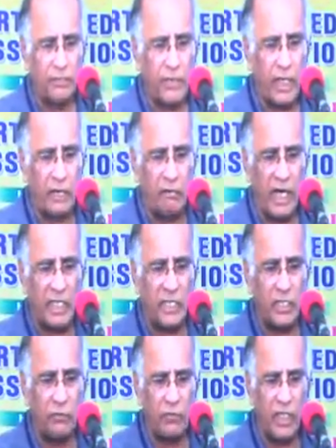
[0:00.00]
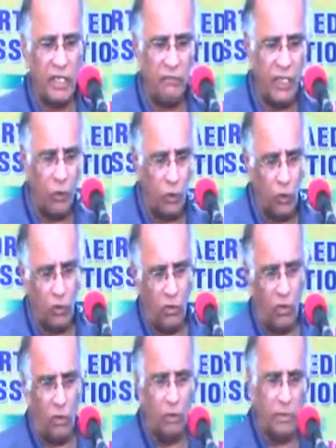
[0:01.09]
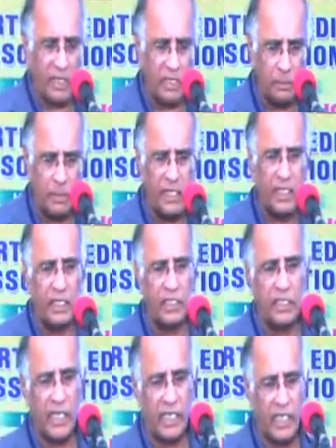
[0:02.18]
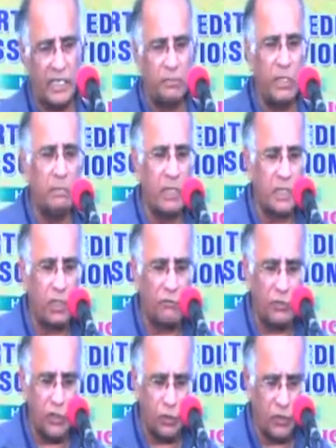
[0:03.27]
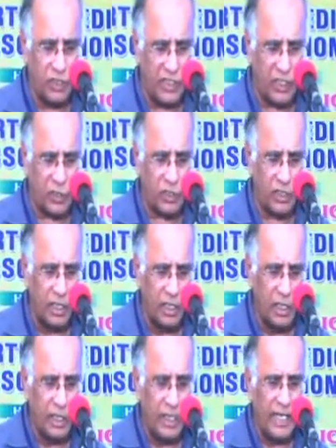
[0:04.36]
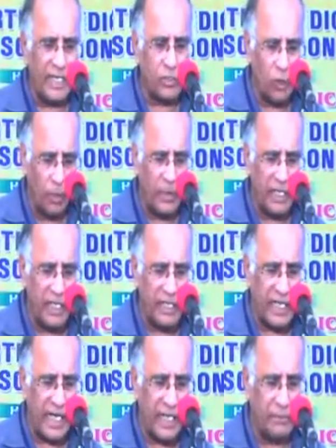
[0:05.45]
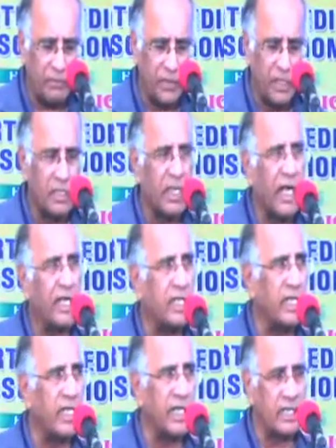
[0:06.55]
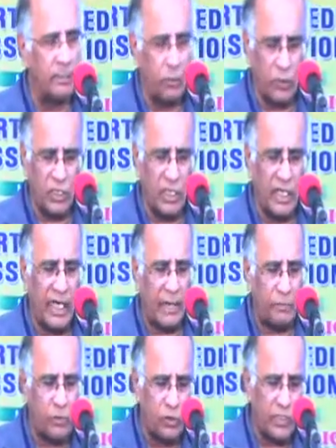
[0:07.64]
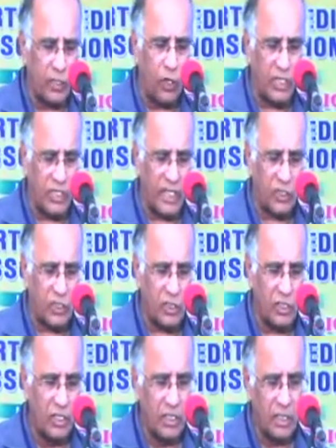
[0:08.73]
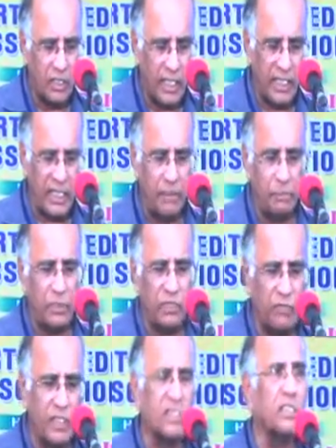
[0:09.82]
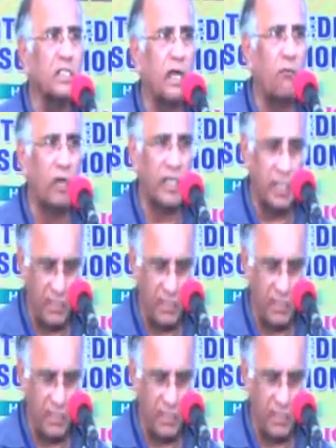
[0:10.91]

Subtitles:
Advantages of TFAO over muscle pedicle is that there is minimal soft tissue dissection, less operating time, the anterior and the posterior capsules are not touched, and the hip stiffness is avoided,